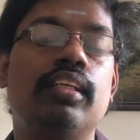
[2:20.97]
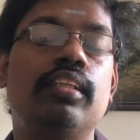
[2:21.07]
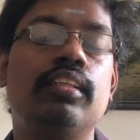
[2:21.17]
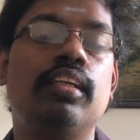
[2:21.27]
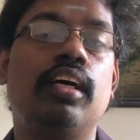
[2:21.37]

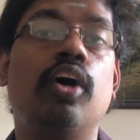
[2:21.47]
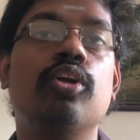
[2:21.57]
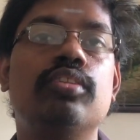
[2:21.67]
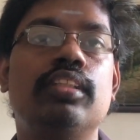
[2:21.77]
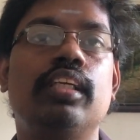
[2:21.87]
in a
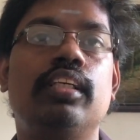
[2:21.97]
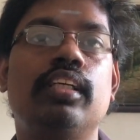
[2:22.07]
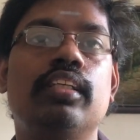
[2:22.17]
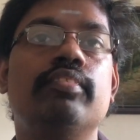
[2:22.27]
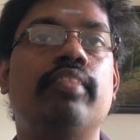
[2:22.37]

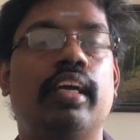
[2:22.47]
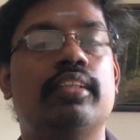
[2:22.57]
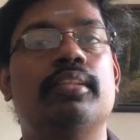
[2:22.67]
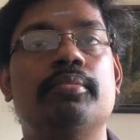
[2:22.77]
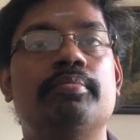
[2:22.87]
hallucinating
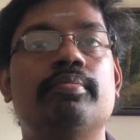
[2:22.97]
effect.